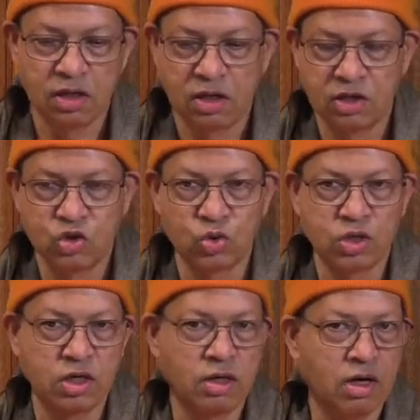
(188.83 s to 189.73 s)
It took
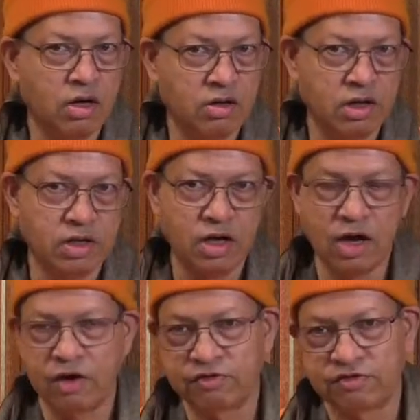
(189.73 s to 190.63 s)
an hour and a
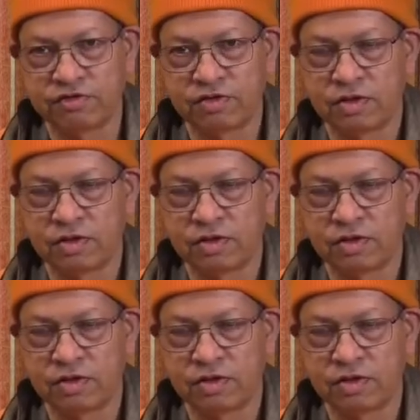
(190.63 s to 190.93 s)
half.